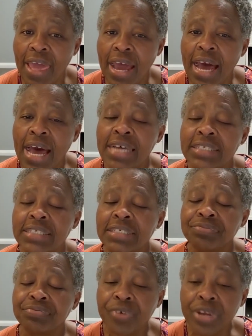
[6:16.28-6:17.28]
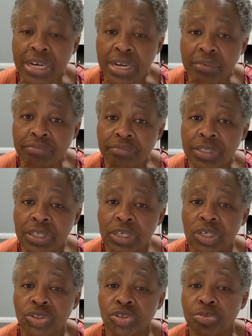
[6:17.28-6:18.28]
has the freedom
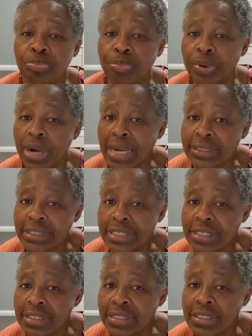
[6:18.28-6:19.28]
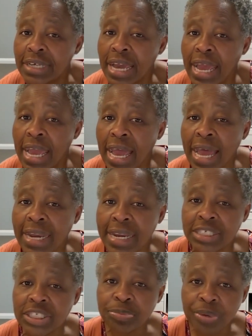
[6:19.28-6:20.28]
to practice and
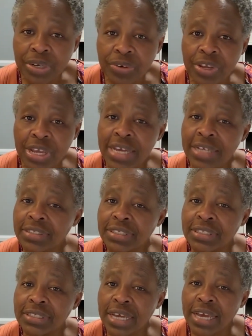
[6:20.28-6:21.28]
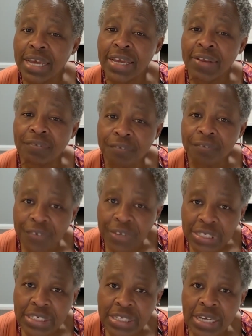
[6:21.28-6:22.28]
experience in
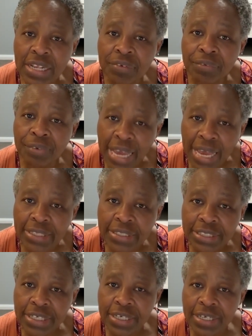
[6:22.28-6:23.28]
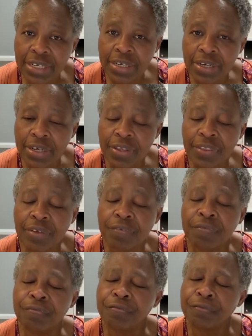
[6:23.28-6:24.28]
physical reality the
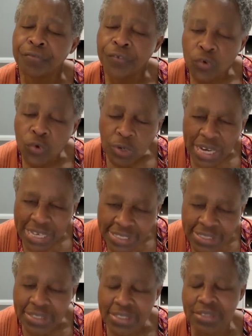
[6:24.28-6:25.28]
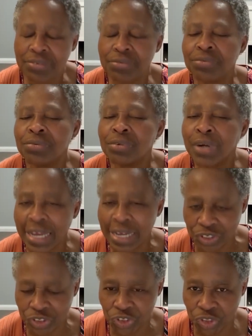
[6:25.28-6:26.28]
fullest
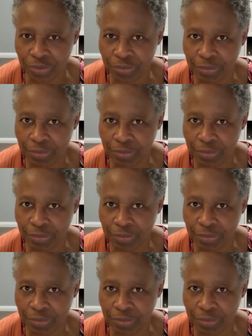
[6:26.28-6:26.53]
range.